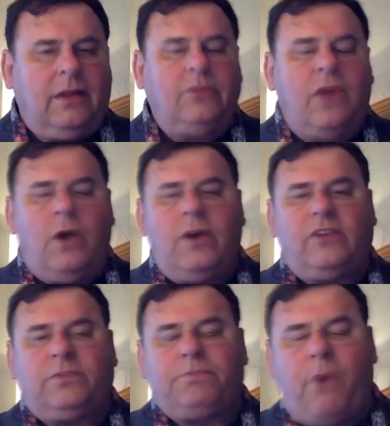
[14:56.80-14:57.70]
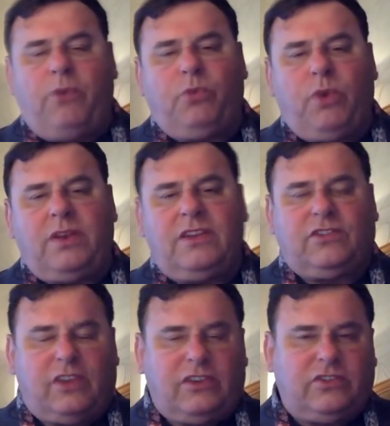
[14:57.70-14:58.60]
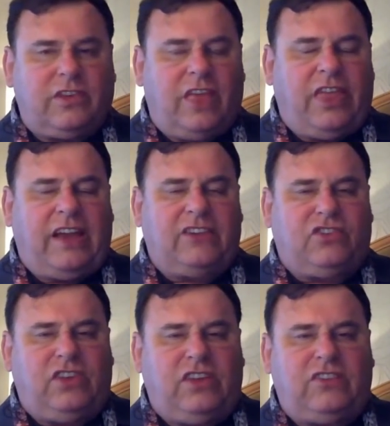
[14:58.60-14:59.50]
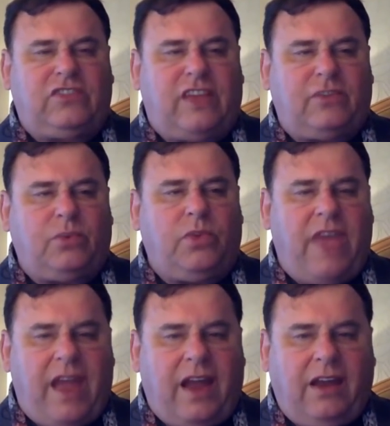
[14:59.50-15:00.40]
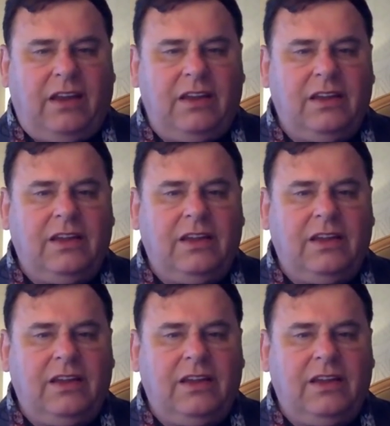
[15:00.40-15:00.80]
Now notice both witnesses that she says were there